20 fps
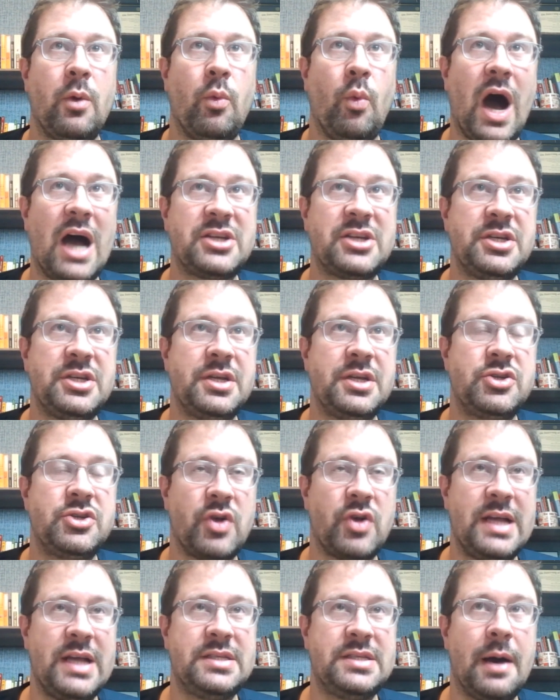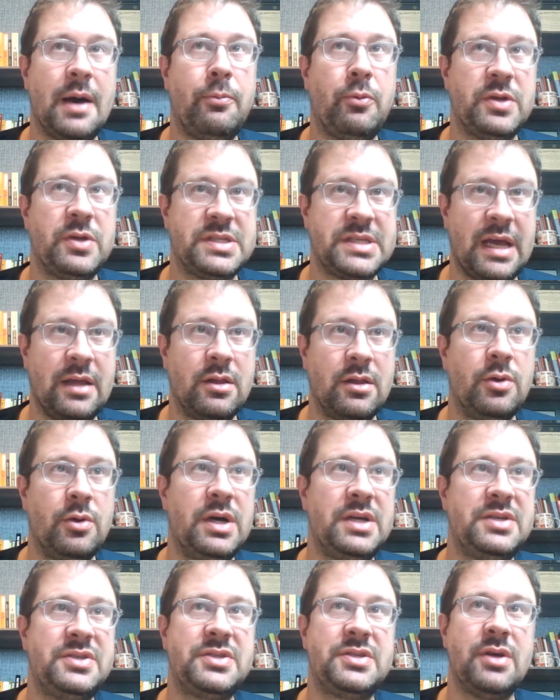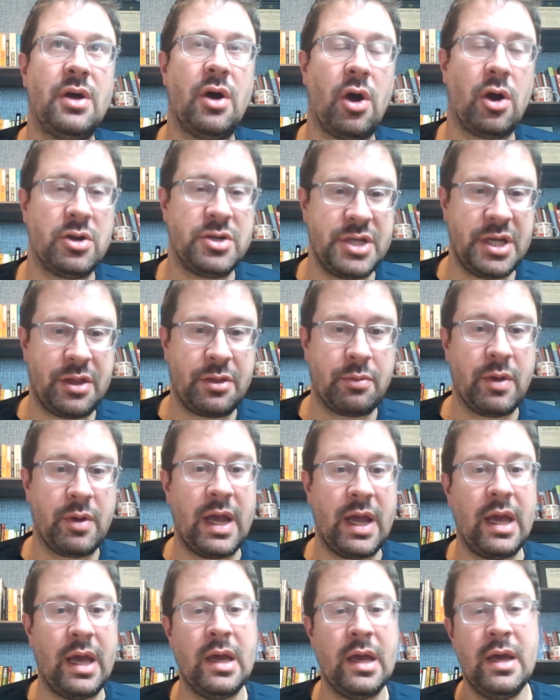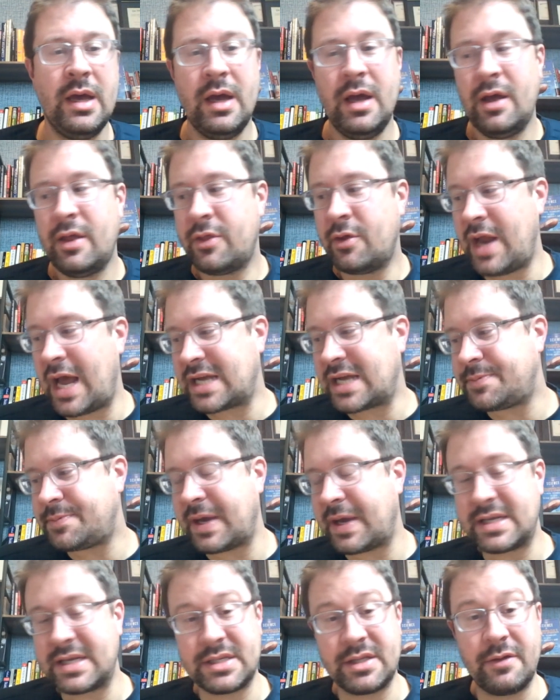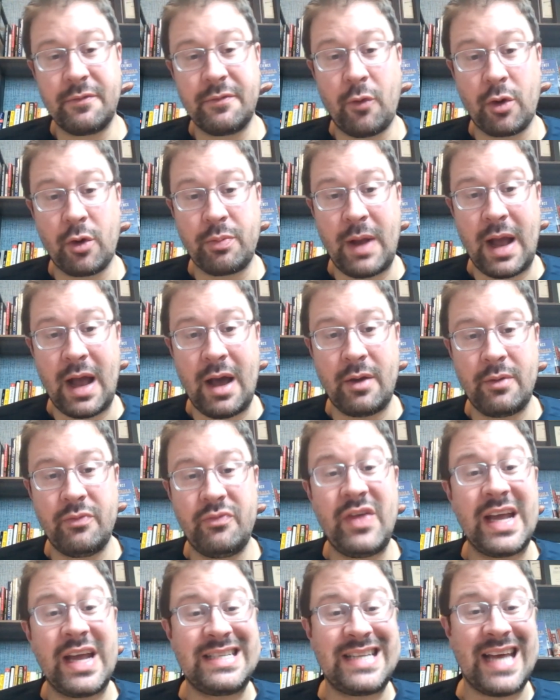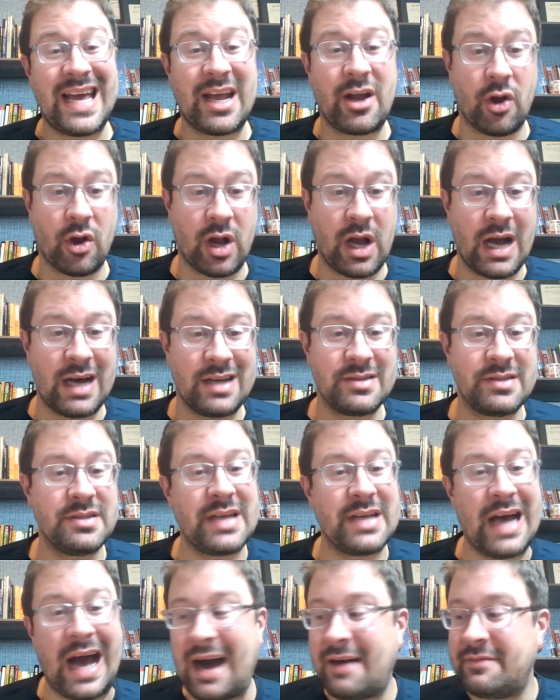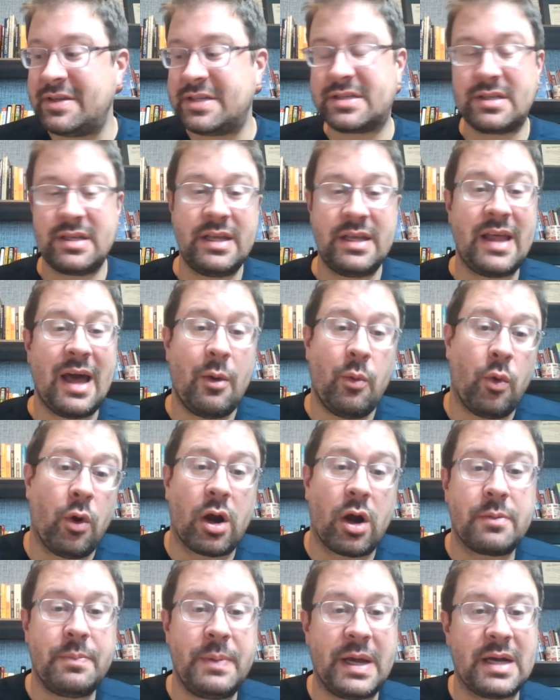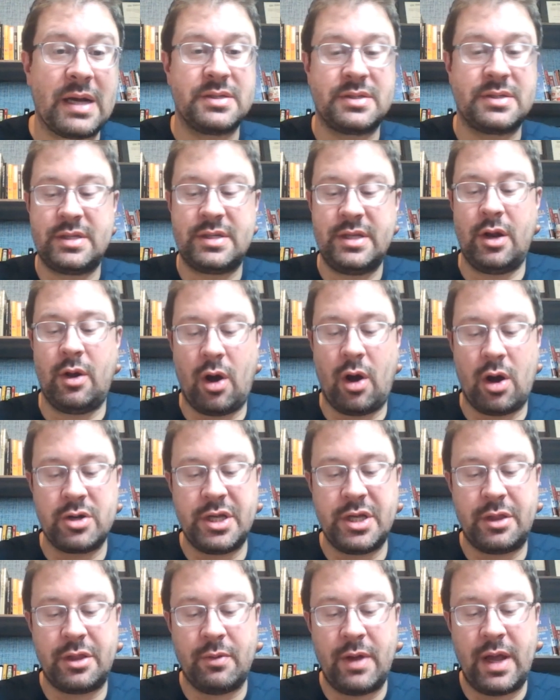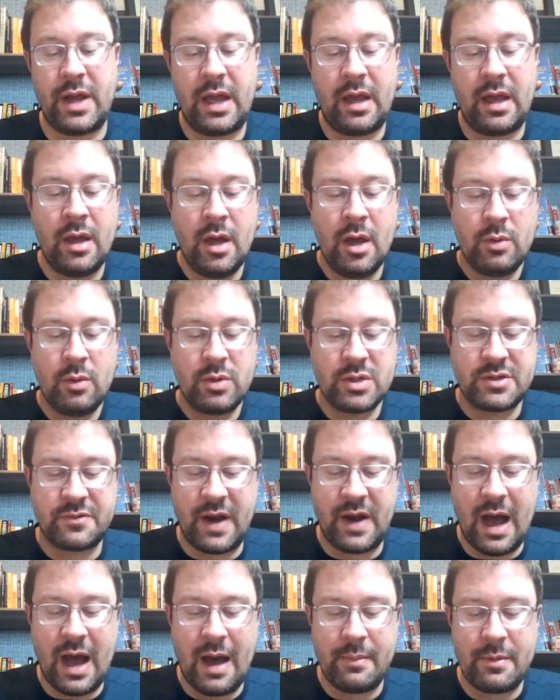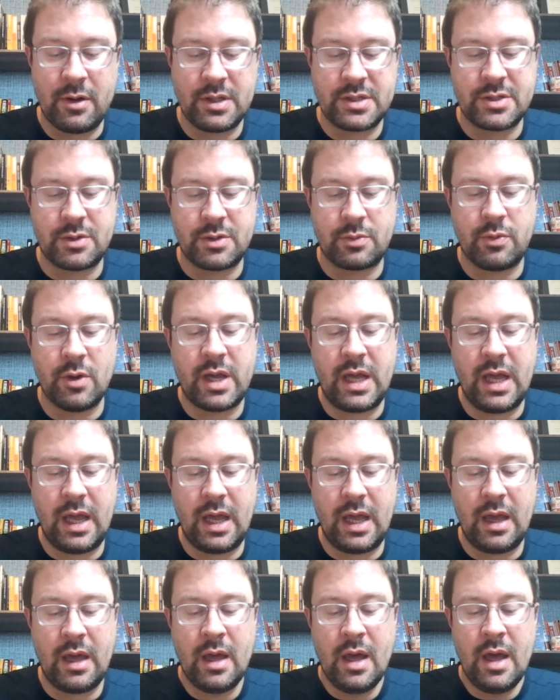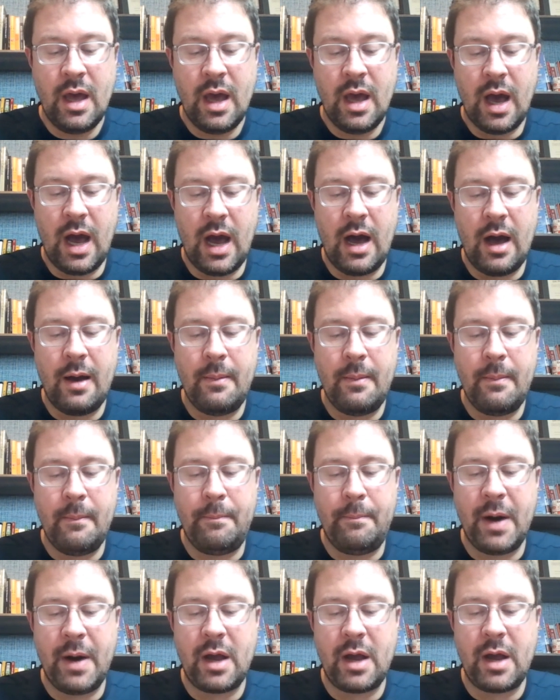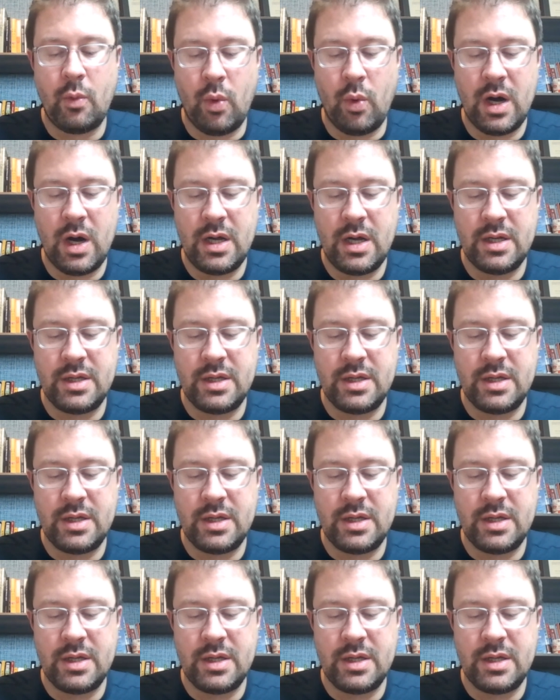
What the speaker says: Washington trades up with St. Louis, RG3. Their next pick is in the 4th round. They take Kirk Cousins. Obviously, that worked because RG3 was phenomenal as a rookie, but he